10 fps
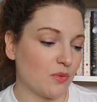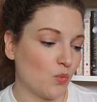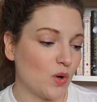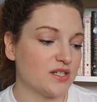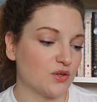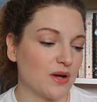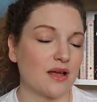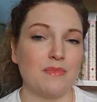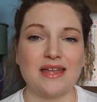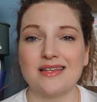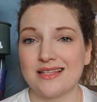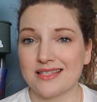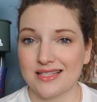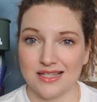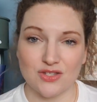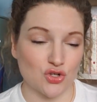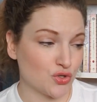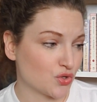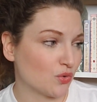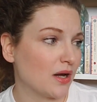want to recommend is The
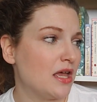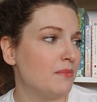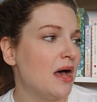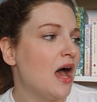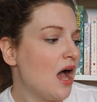Sisters Grimm